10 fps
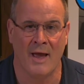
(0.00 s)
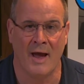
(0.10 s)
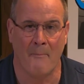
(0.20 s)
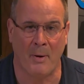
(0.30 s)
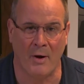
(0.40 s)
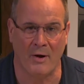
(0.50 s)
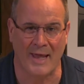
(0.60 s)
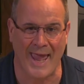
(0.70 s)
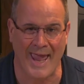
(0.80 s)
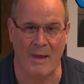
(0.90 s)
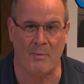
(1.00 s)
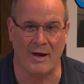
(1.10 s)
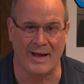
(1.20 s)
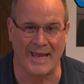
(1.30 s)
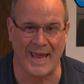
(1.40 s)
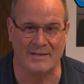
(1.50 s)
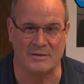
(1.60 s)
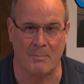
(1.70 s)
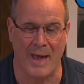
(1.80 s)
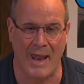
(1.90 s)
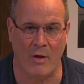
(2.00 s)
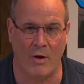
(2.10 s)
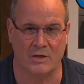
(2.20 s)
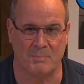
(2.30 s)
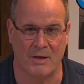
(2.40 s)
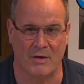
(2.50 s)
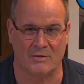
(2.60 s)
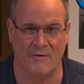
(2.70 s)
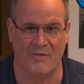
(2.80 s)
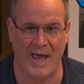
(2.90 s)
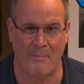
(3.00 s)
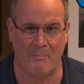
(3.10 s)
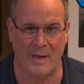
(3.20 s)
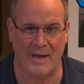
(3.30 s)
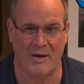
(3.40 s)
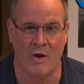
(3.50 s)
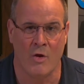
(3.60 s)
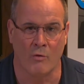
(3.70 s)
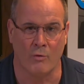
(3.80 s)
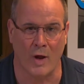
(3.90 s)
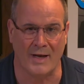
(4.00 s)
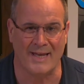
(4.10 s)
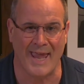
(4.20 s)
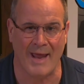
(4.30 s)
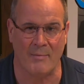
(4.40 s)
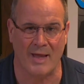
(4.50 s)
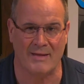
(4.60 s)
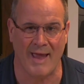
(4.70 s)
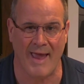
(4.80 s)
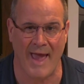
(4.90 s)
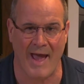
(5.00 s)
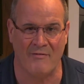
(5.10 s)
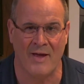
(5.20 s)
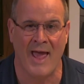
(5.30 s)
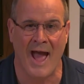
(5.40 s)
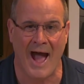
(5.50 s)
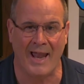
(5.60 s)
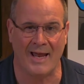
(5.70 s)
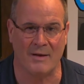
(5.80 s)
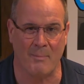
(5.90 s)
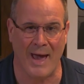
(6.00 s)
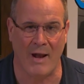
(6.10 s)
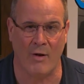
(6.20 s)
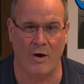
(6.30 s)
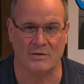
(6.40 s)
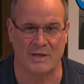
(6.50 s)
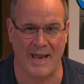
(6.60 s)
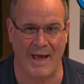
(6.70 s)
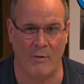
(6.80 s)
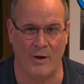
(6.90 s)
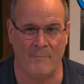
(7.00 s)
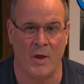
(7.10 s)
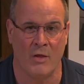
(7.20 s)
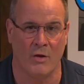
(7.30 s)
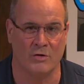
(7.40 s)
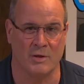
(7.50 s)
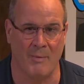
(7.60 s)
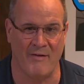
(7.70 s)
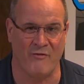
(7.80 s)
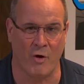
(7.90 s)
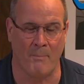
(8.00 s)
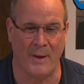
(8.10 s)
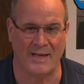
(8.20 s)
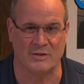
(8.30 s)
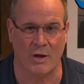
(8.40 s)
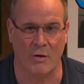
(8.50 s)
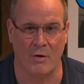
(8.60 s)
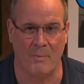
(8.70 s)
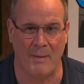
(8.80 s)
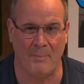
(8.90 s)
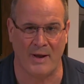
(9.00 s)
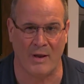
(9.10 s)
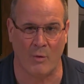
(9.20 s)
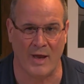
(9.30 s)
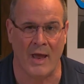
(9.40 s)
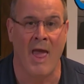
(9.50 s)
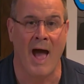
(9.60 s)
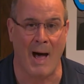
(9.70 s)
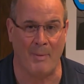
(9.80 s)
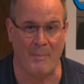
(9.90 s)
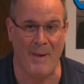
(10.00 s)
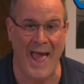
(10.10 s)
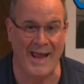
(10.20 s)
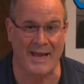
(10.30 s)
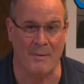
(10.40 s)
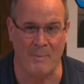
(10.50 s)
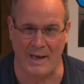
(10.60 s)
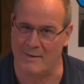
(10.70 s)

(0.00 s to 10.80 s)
per game against the Battlehawks because of that big run game that they have. I like the Battlehawks in that one. Those are my 4 picks, including my pick of the week. I'll be back in a minute